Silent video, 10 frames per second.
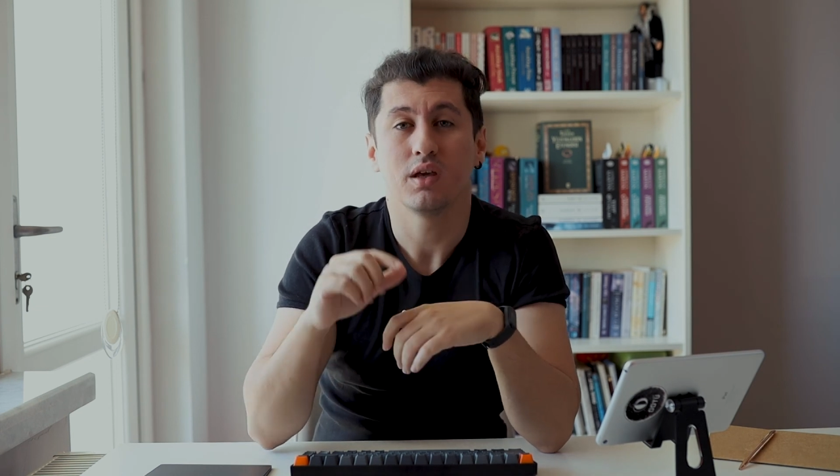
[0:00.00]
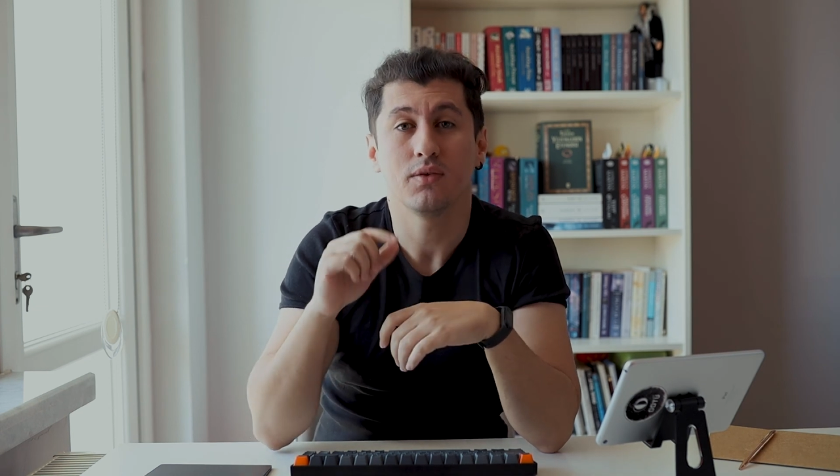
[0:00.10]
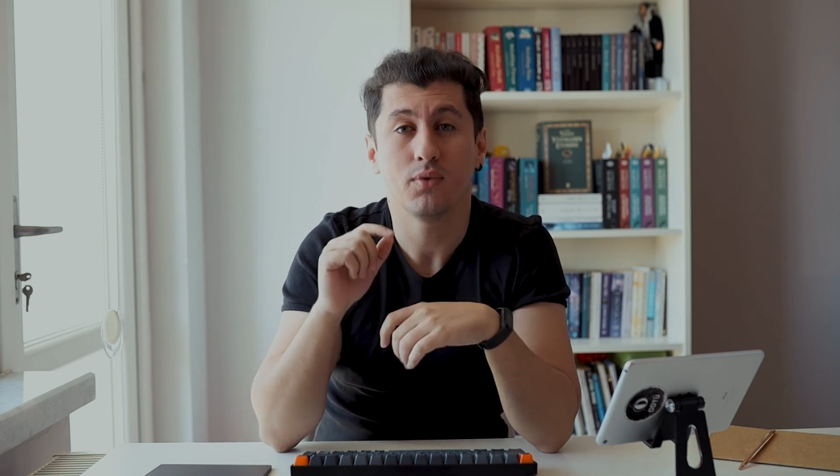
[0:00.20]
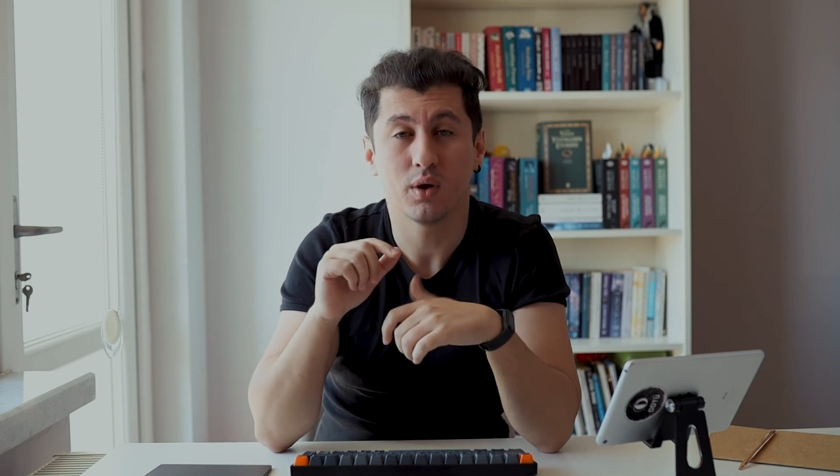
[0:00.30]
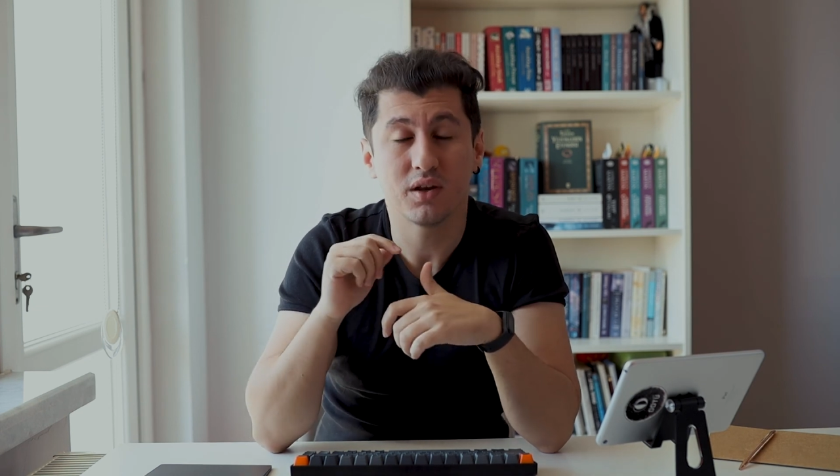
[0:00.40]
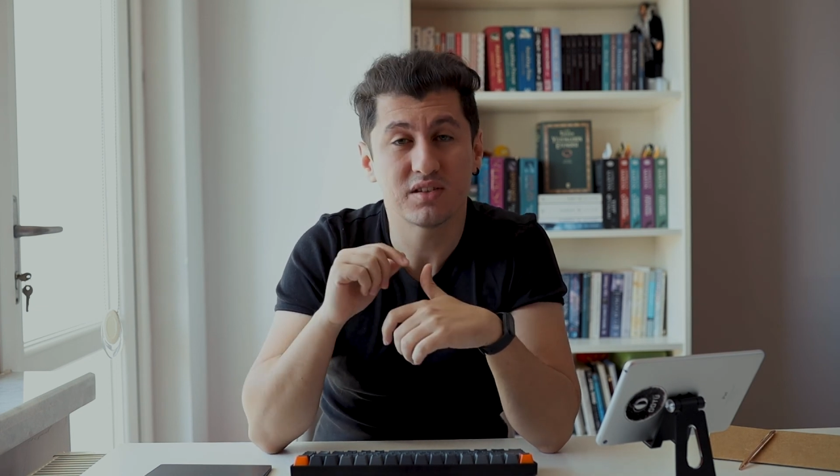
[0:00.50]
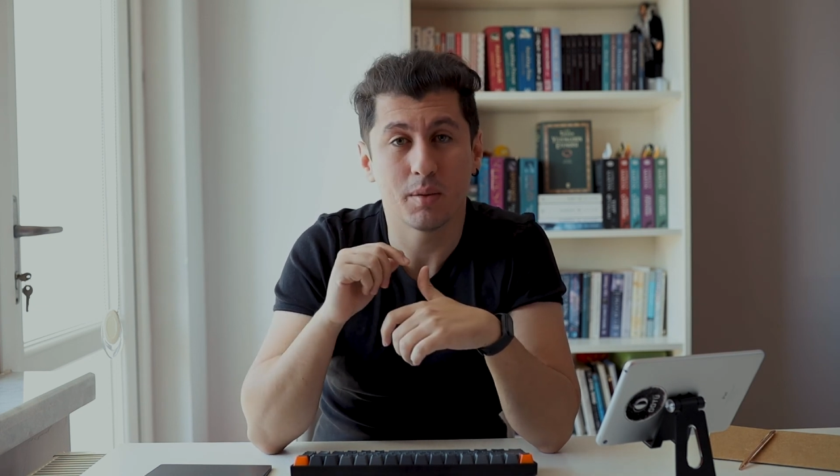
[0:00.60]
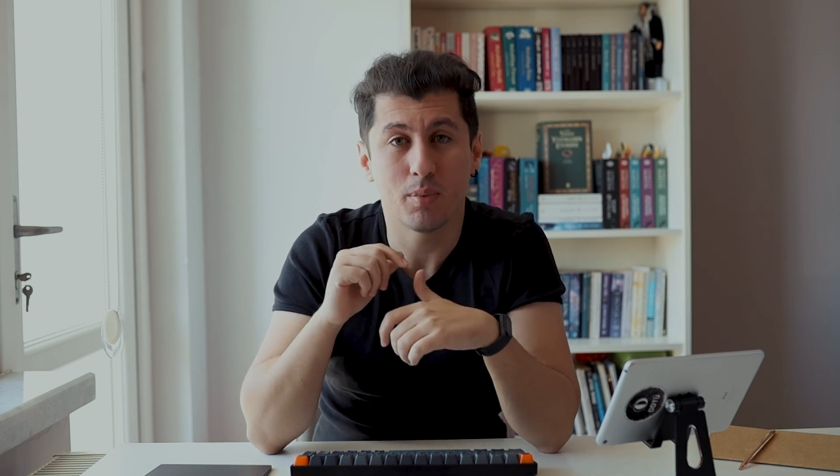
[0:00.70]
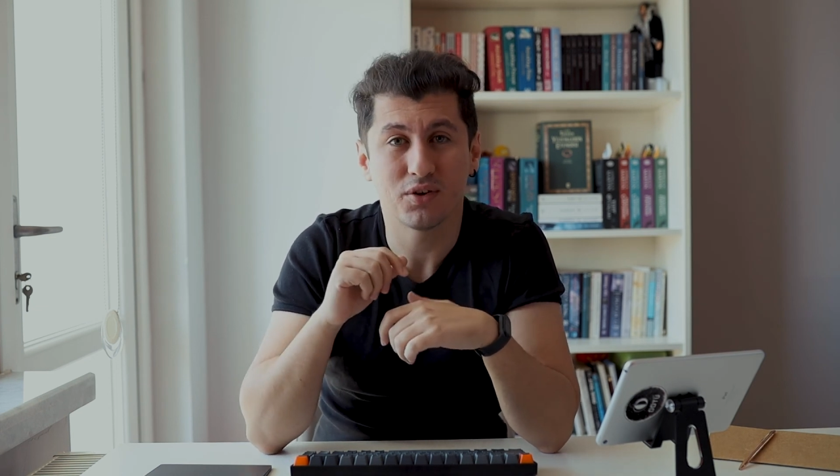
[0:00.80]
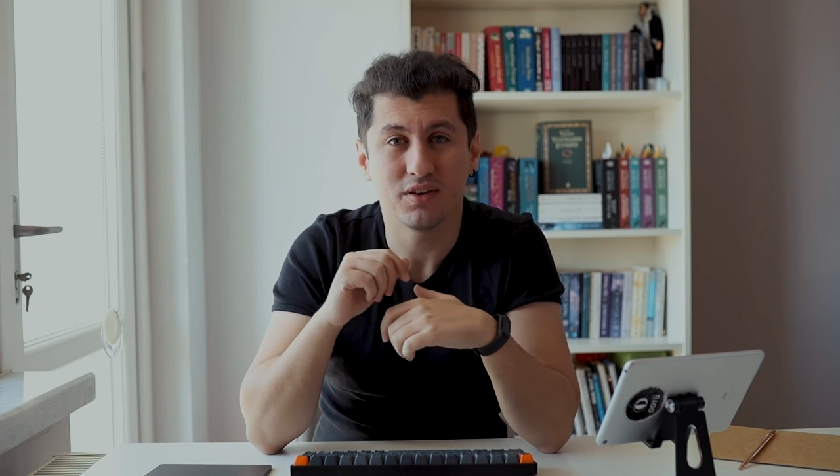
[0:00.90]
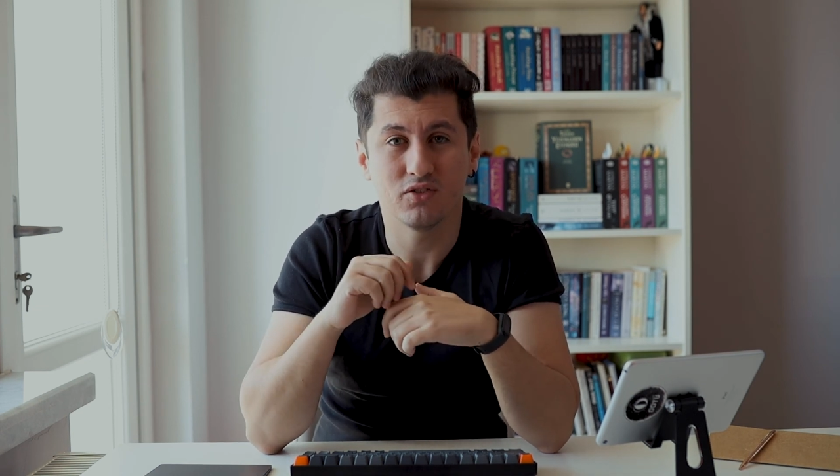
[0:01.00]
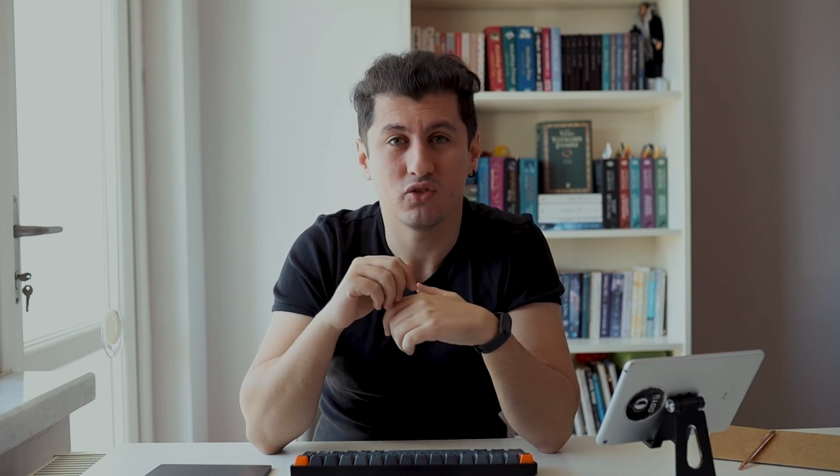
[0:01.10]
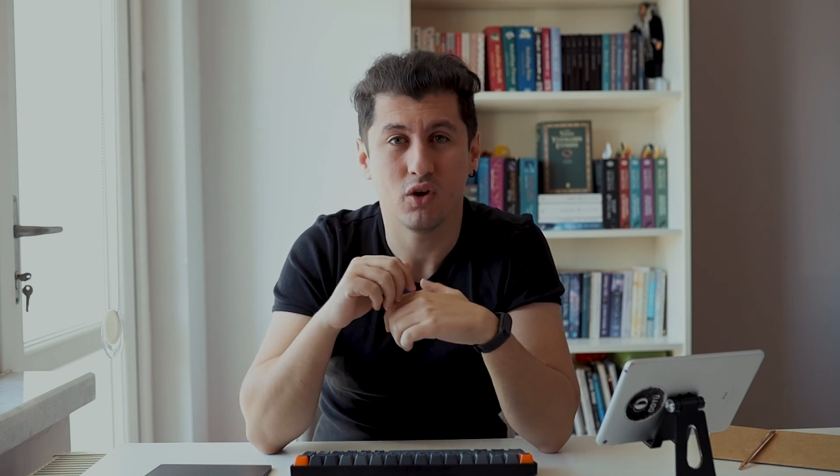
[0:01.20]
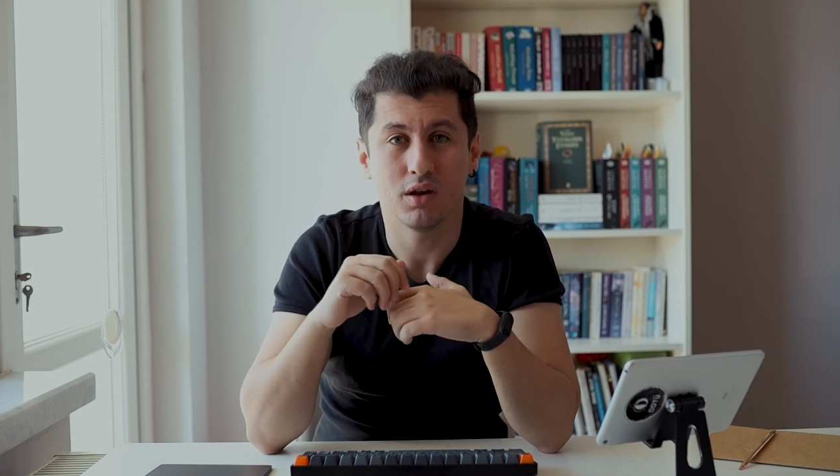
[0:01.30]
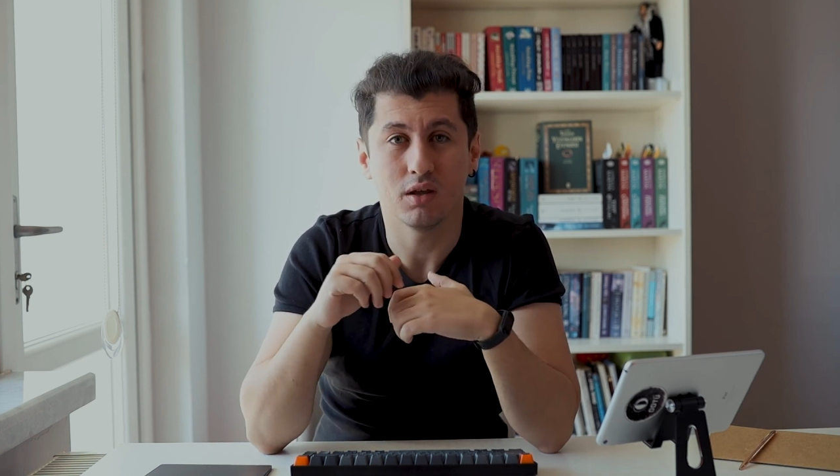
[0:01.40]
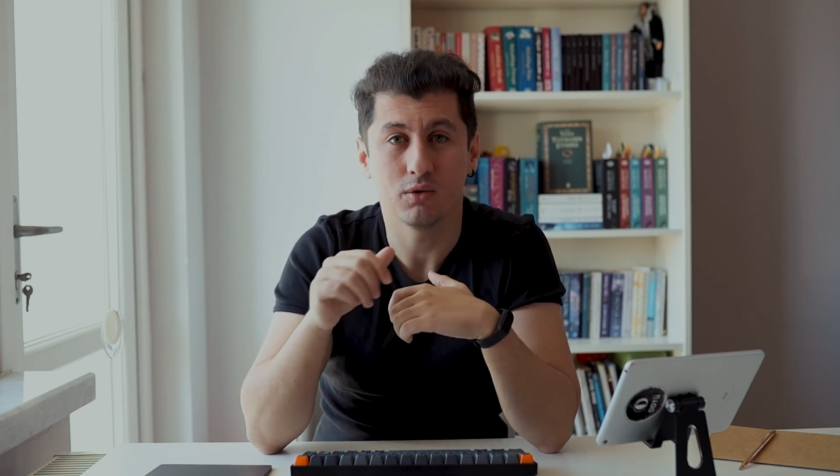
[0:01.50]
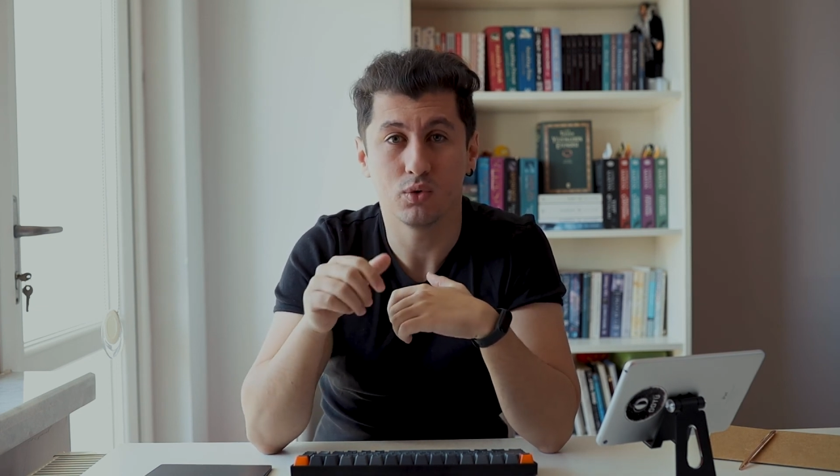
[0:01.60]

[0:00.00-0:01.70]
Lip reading: If you wanna support this channel,